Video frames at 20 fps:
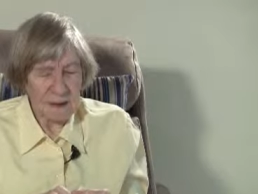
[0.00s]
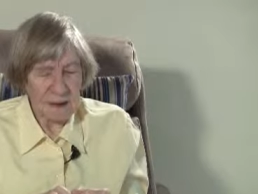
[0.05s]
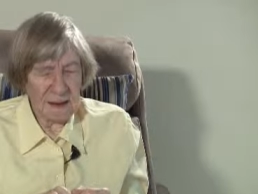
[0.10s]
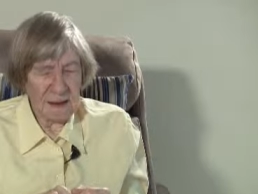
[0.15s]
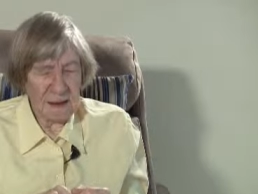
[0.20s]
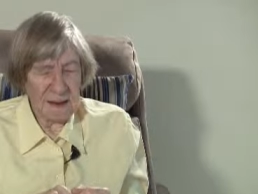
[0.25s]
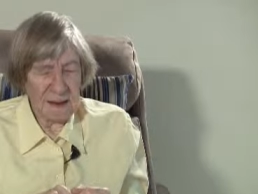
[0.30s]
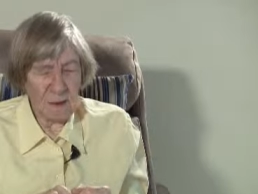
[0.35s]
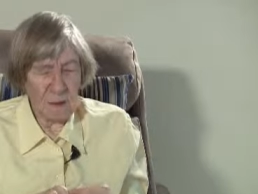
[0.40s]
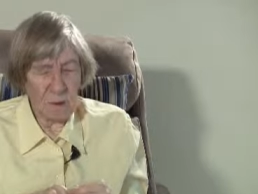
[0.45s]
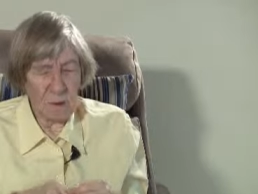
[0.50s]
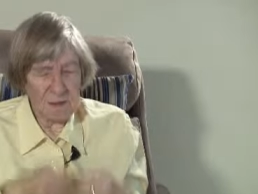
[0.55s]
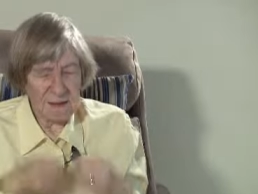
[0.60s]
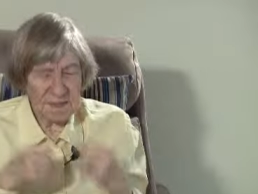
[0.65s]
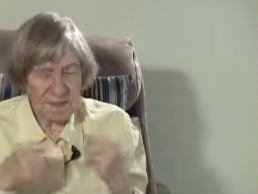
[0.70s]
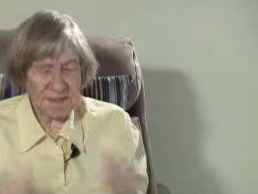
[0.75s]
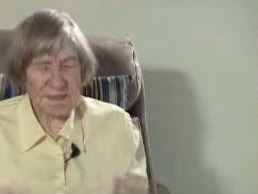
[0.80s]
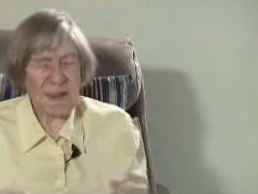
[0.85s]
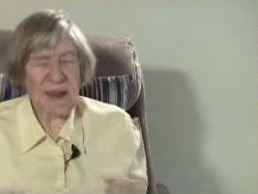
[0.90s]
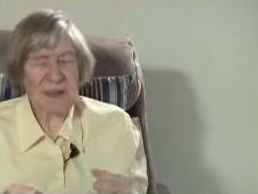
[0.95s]
or
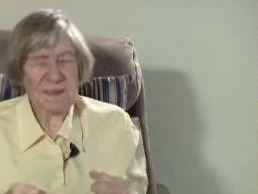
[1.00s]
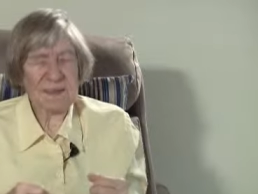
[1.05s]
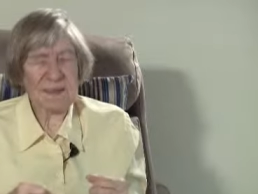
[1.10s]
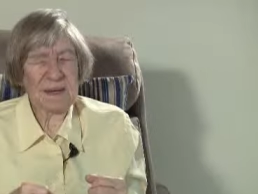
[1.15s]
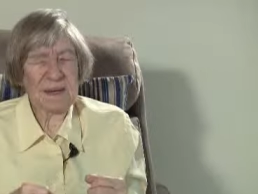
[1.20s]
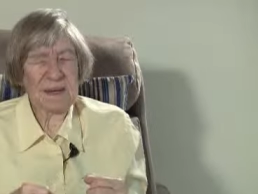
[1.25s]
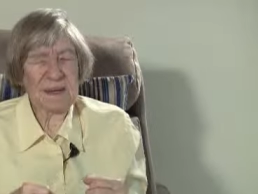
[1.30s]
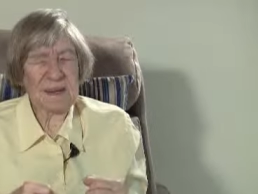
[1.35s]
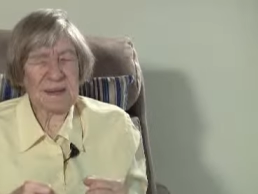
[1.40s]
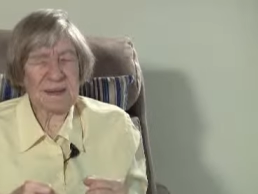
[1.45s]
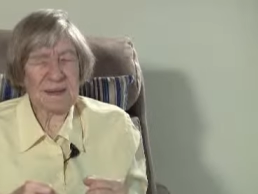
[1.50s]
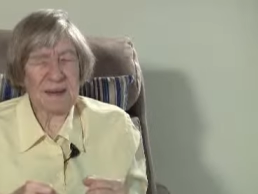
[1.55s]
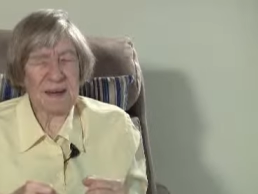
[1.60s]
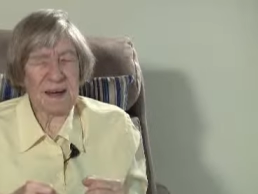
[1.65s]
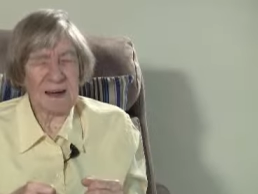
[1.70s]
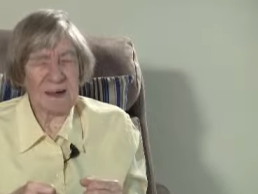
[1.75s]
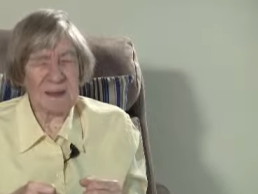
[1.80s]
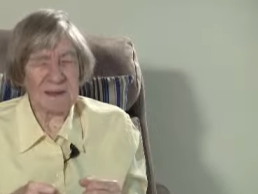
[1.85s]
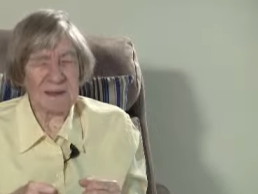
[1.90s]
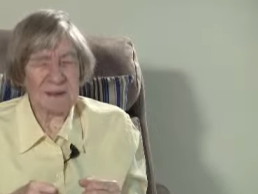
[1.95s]
you start singing in
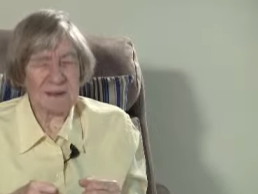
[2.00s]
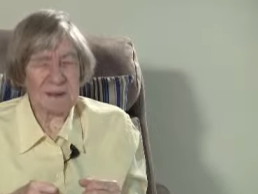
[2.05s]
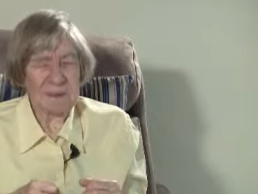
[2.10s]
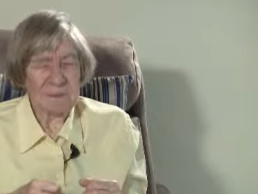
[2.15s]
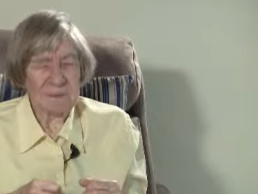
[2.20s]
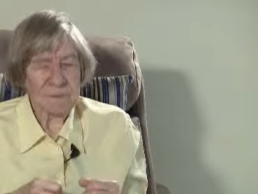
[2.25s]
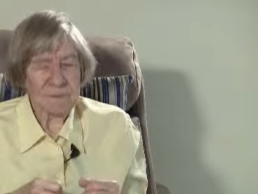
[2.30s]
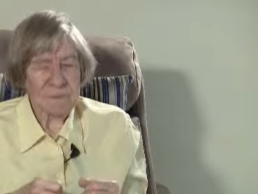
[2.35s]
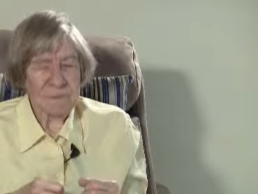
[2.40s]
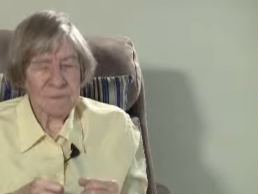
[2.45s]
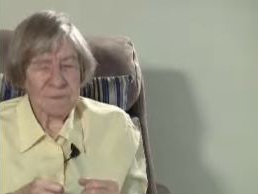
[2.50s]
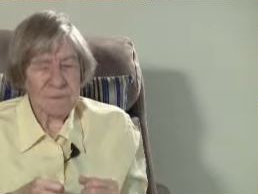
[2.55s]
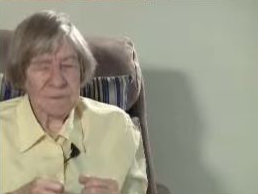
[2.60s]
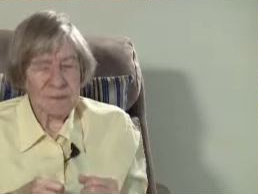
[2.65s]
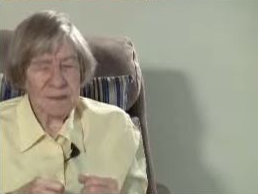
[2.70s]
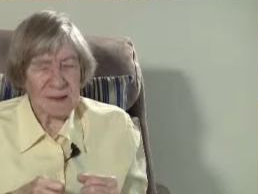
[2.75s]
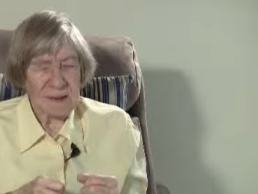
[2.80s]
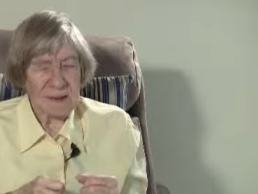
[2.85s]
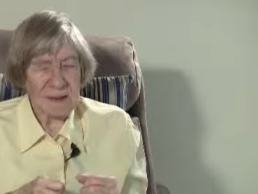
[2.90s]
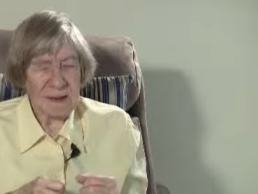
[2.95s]
tongues.
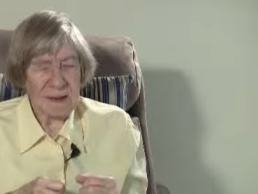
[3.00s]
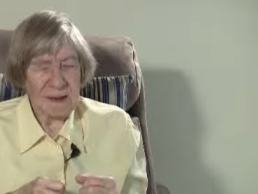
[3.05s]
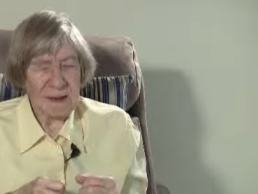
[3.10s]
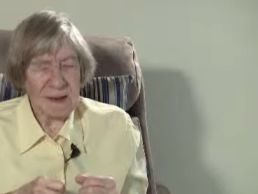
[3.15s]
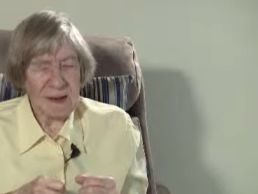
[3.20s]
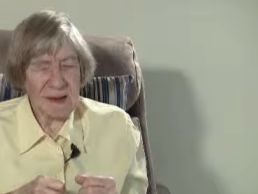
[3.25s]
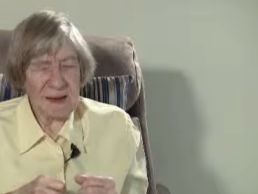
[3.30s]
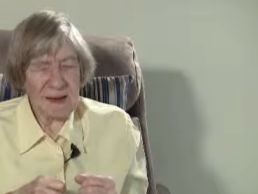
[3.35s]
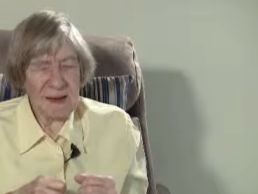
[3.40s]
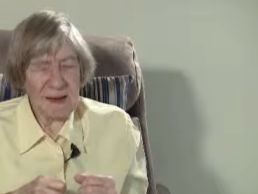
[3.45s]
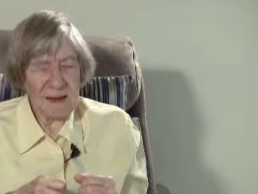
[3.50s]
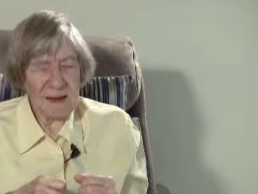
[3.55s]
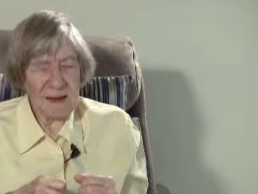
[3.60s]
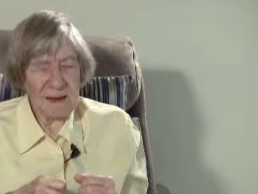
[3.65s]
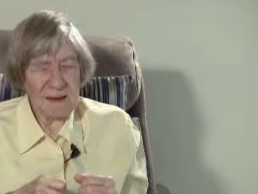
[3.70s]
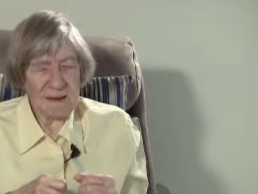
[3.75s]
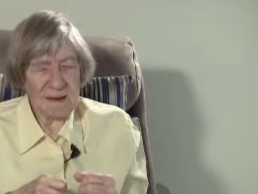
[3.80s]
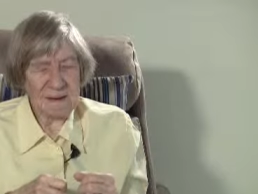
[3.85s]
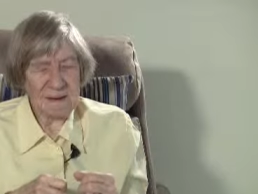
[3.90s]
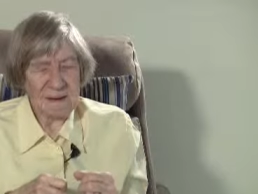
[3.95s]

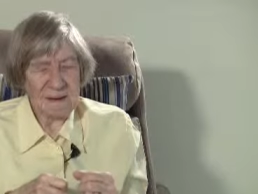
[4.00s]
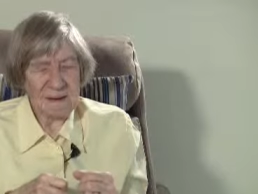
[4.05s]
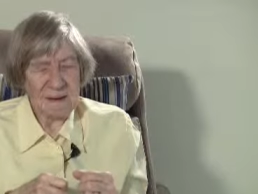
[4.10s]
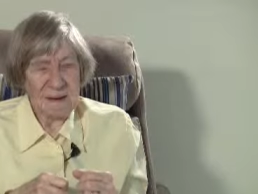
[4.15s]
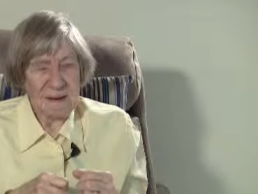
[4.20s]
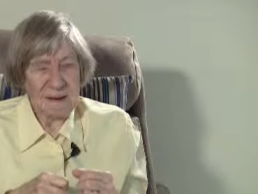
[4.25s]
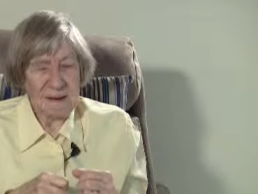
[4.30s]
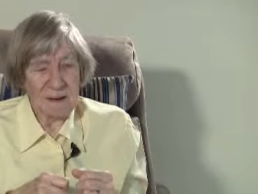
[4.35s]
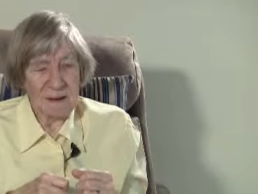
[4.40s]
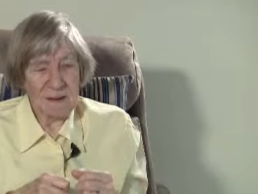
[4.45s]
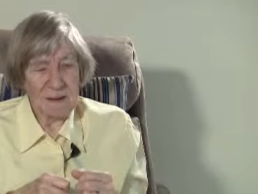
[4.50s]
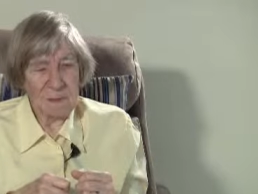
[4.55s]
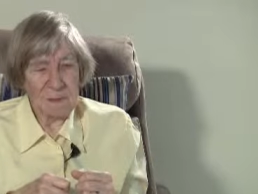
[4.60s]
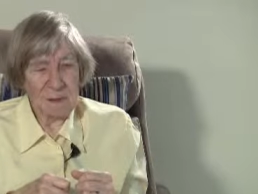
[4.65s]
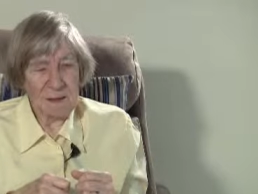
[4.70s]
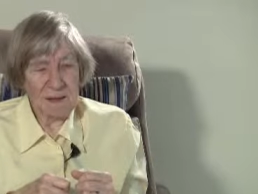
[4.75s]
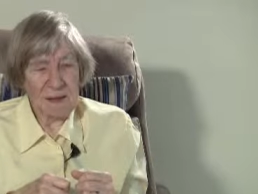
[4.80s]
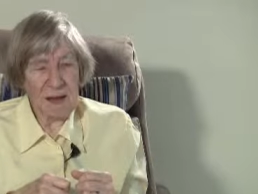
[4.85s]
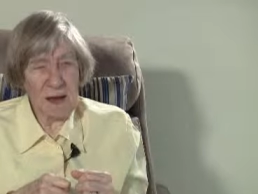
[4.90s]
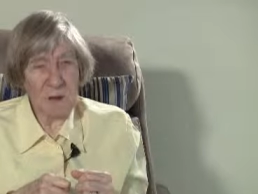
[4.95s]
And
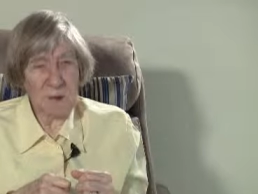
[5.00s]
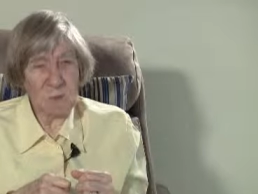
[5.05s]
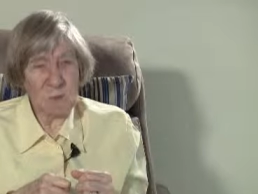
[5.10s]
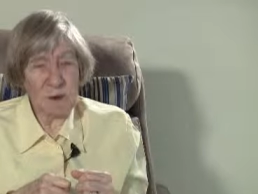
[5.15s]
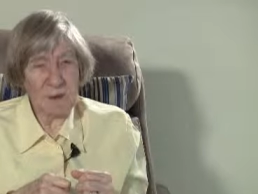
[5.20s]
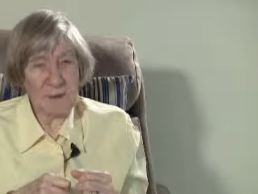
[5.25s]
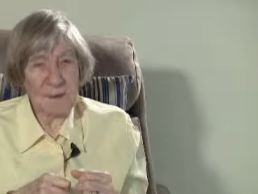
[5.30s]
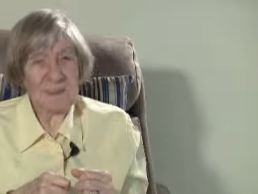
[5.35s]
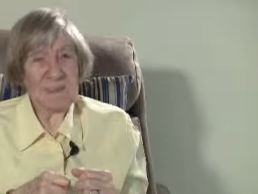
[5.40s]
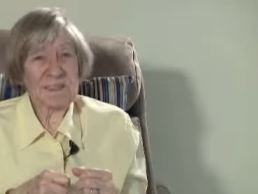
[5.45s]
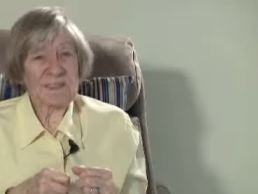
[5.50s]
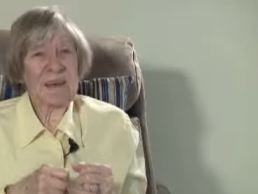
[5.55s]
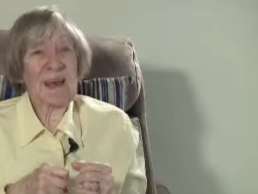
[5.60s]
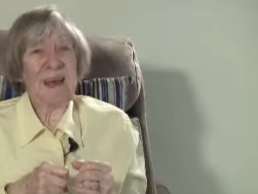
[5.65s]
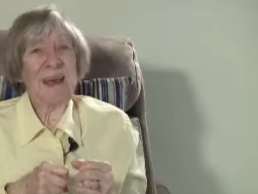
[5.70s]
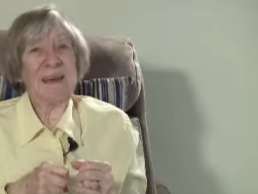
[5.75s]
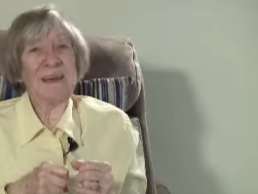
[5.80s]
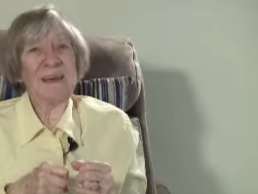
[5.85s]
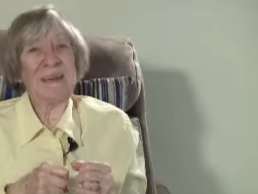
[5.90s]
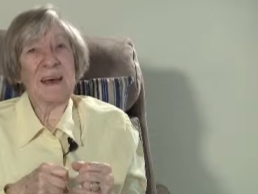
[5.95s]
we don't want to
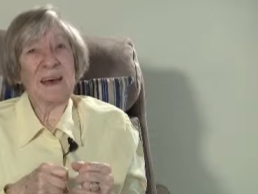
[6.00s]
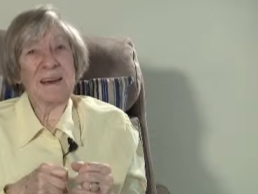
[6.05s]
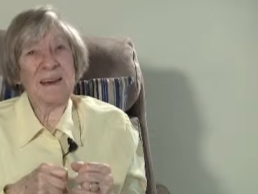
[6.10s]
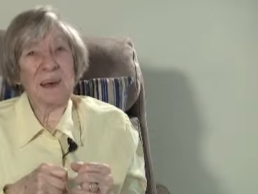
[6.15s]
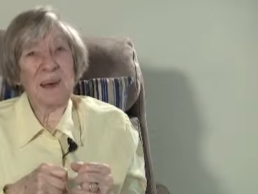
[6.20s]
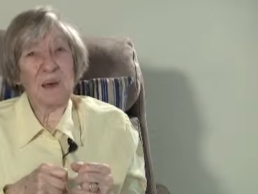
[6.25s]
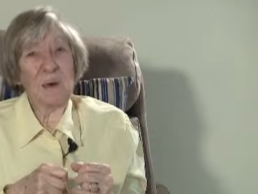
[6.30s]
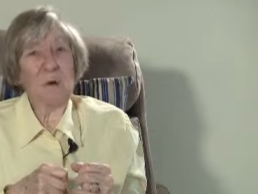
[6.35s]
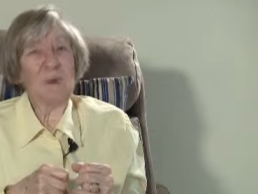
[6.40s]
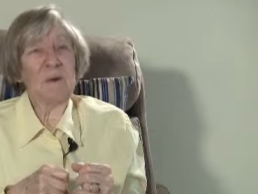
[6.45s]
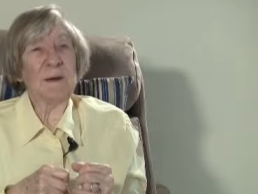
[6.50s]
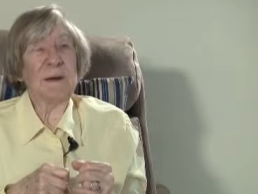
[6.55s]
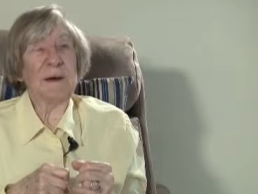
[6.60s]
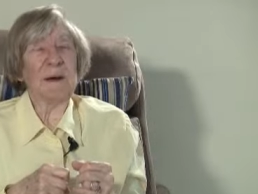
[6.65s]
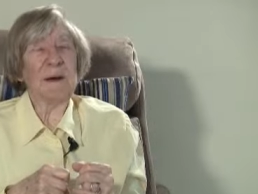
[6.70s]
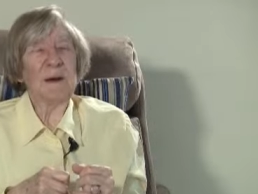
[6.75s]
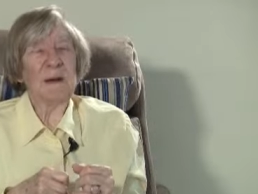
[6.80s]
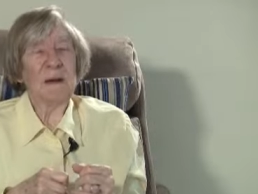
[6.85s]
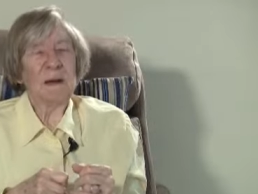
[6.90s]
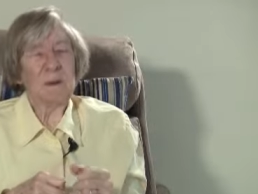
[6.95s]
stay in that
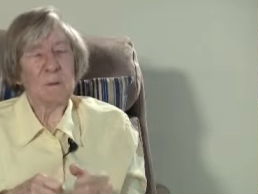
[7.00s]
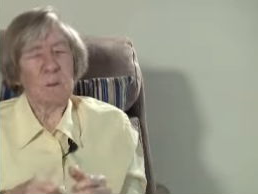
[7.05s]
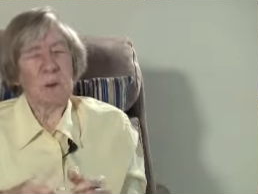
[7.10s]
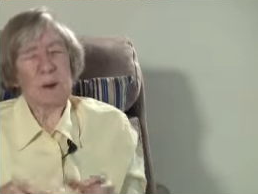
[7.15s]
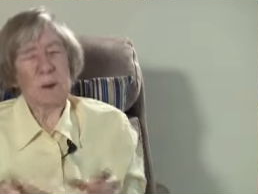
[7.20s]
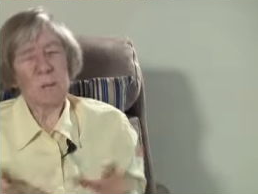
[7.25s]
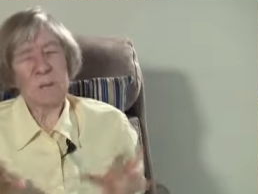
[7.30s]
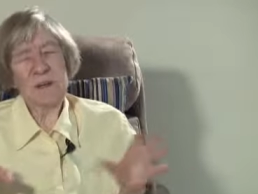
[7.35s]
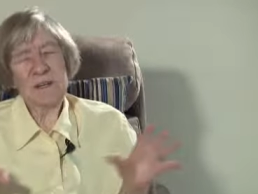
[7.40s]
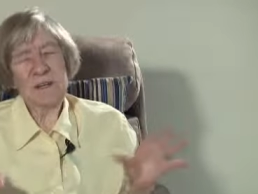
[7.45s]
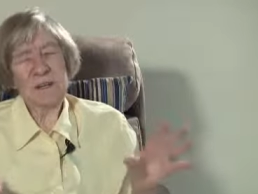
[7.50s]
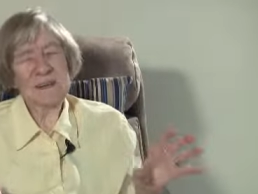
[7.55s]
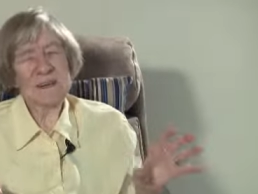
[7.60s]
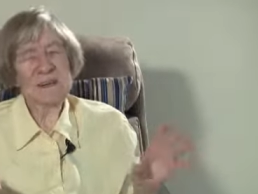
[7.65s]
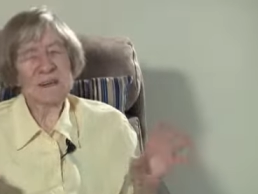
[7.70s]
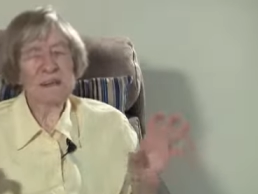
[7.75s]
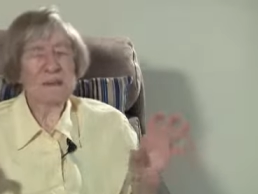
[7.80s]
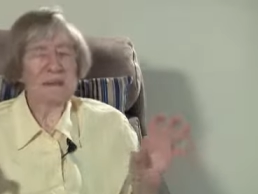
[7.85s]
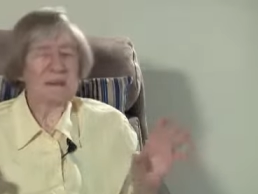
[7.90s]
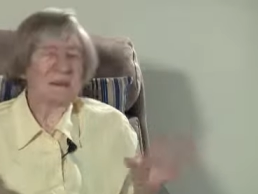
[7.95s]
area where we
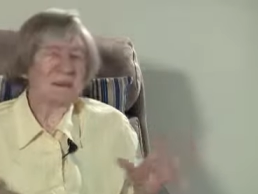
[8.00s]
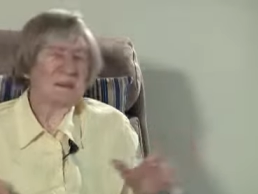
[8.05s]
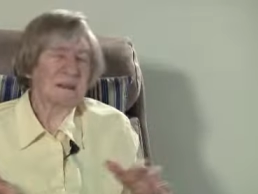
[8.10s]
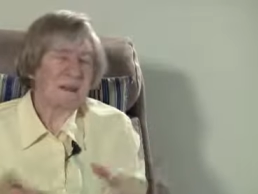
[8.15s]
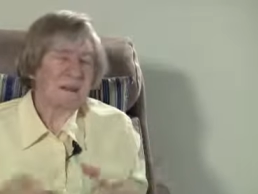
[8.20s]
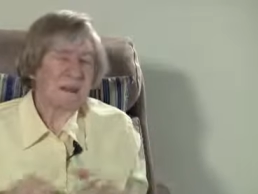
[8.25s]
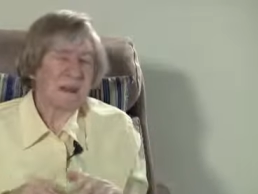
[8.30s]
just